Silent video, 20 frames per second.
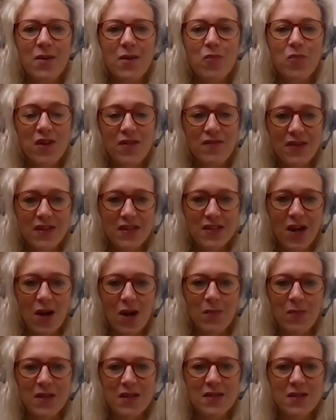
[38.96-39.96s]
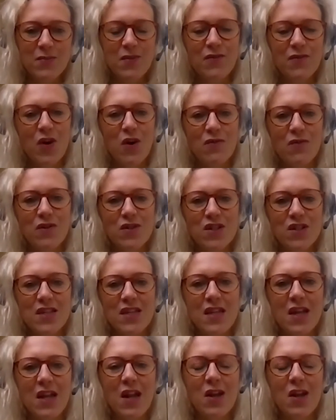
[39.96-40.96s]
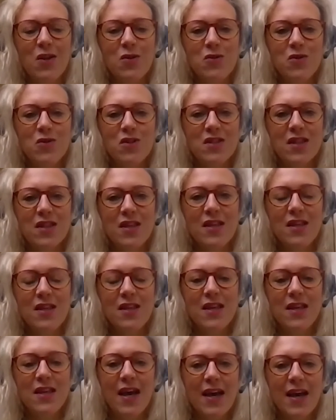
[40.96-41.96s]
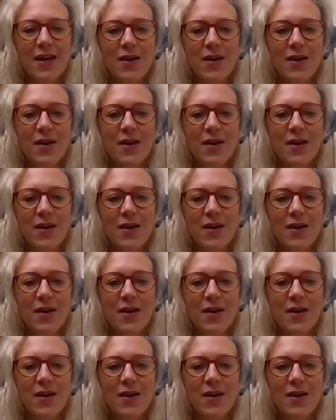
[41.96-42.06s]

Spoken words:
previous topics we've covered include the